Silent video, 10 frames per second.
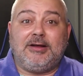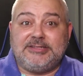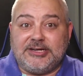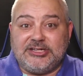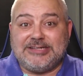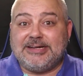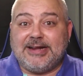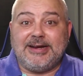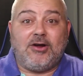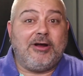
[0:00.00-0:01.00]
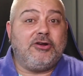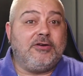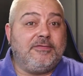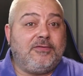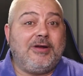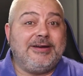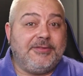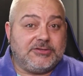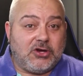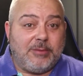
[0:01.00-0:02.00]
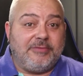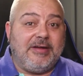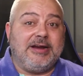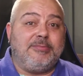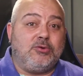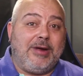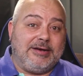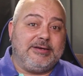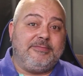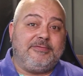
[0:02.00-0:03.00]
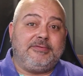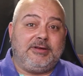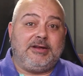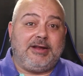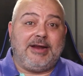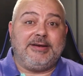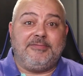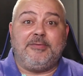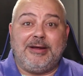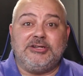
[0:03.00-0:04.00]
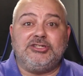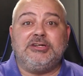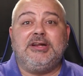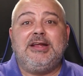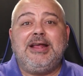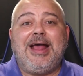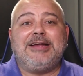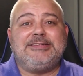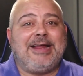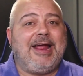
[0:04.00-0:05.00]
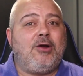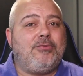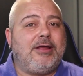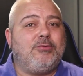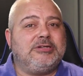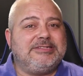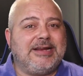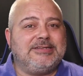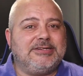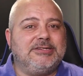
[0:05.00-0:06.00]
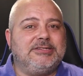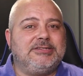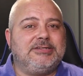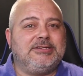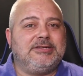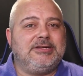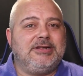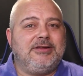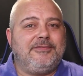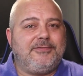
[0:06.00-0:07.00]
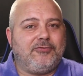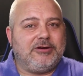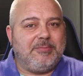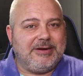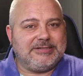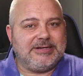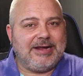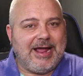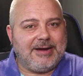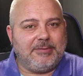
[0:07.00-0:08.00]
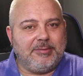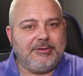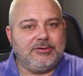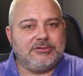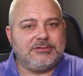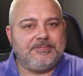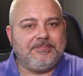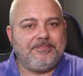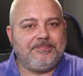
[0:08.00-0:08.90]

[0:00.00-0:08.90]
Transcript: I said yesterday that I couldn't find in the time available and information as to how they were sentenced for admitting animal abuse.